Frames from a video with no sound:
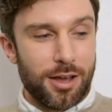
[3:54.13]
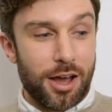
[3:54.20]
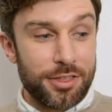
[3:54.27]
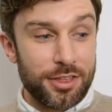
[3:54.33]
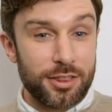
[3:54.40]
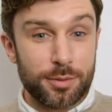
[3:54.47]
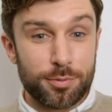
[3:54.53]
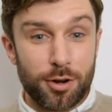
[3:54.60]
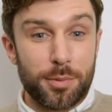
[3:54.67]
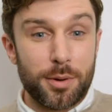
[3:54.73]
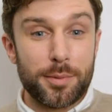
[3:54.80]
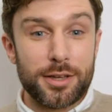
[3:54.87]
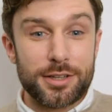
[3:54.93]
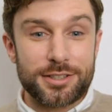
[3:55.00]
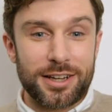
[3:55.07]
I think the problem
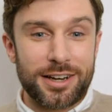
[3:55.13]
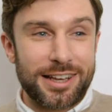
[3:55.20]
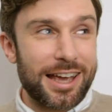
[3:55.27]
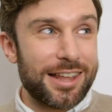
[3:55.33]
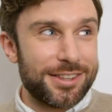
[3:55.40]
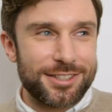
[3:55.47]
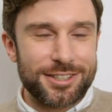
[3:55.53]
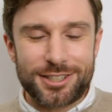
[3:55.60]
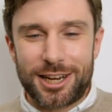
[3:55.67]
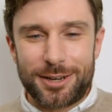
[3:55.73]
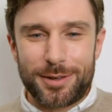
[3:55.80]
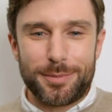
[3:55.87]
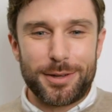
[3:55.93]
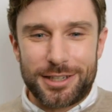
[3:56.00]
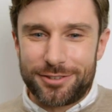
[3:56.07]
is, and again, this is going to be
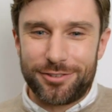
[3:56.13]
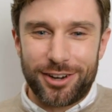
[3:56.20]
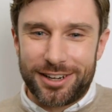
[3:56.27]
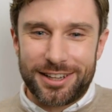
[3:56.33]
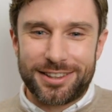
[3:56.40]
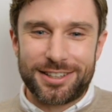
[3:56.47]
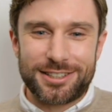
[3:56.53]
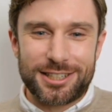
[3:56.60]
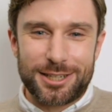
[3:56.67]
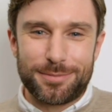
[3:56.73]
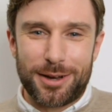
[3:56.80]
me dividing things into